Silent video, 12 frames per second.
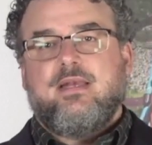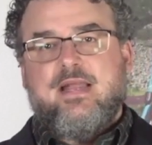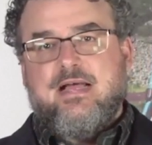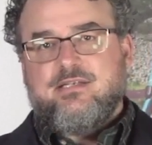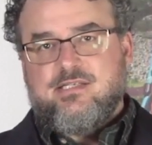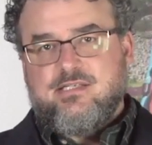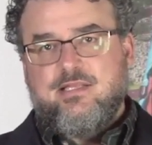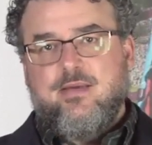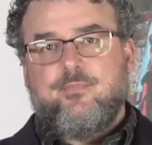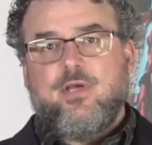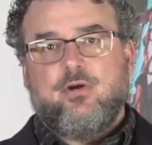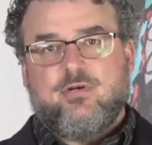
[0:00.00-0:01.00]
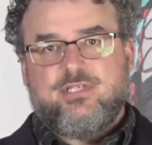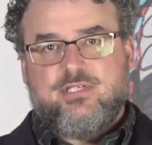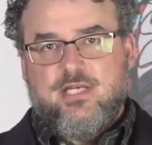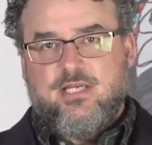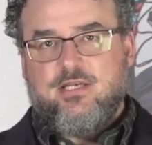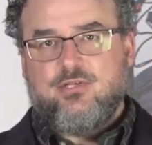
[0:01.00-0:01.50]
not slipping or
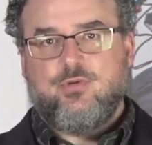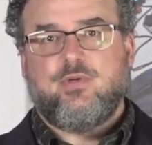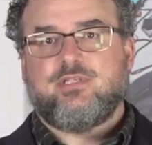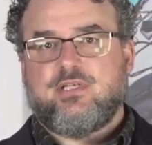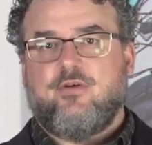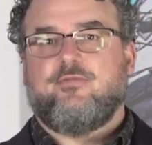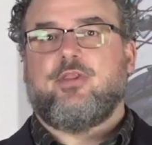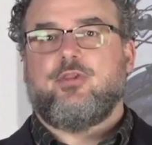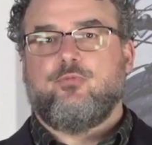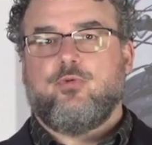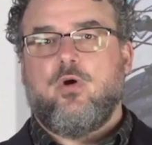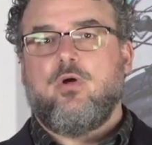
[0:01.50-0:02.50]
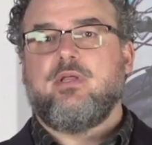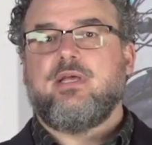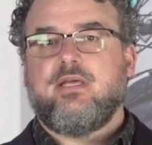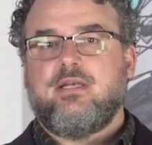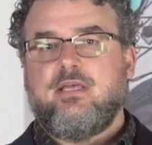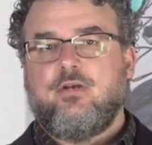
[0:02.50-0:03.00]
sticking to itself on the roll,
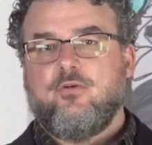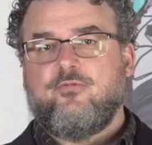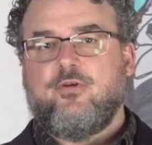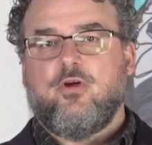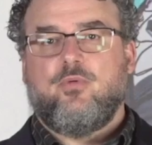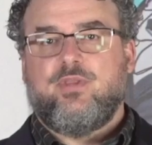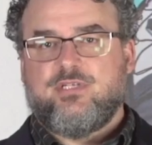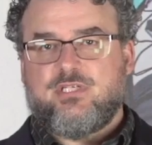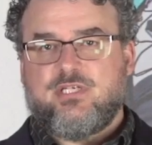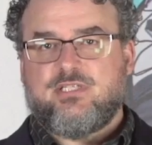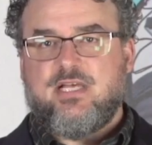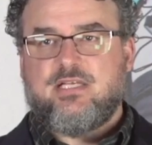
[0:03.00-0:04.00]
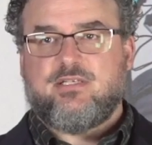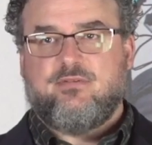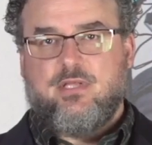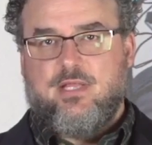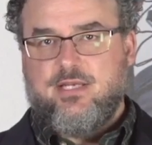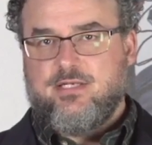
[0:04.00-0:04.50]
it can interfere with the success of
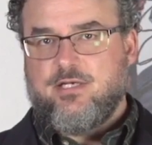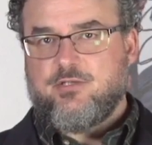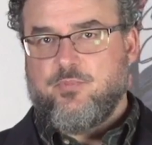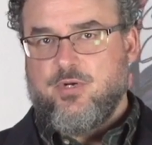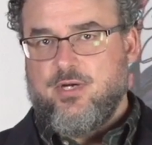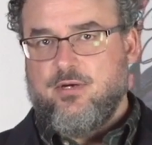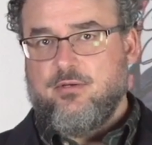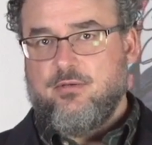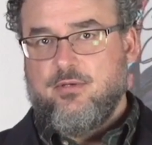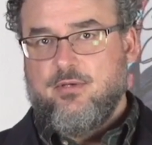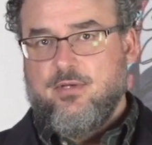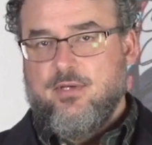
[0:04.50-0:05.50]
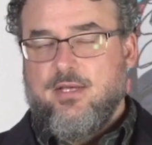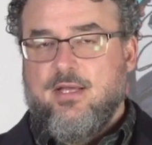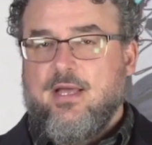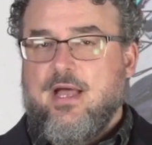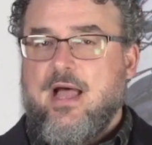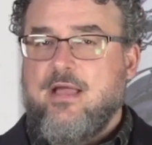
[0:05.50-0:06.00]
the latex printer.
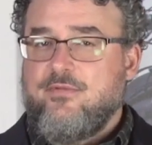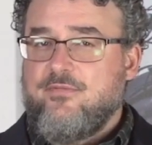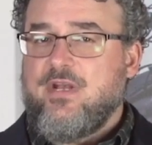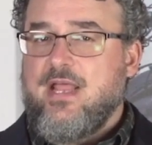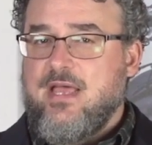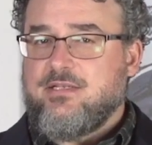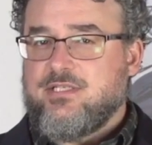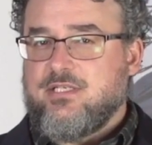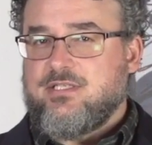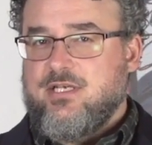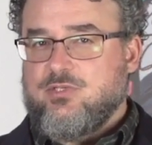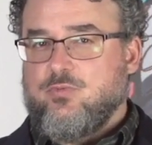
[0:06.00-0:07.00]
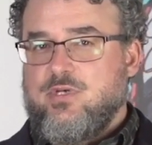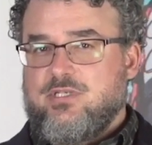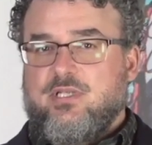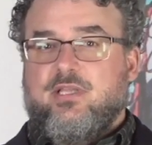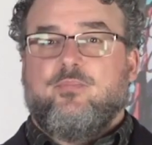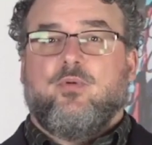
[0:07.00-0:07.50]
I've even had success
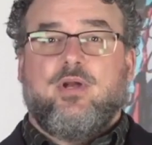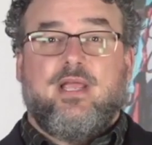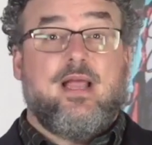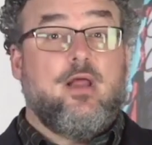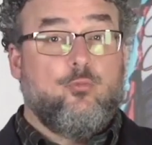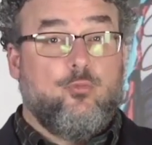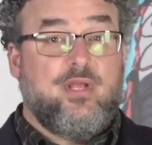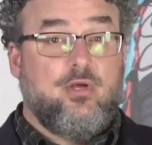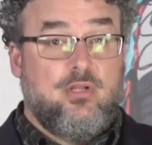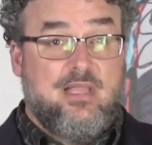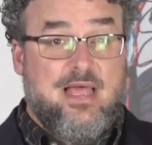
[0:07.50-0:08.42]
recently printing on real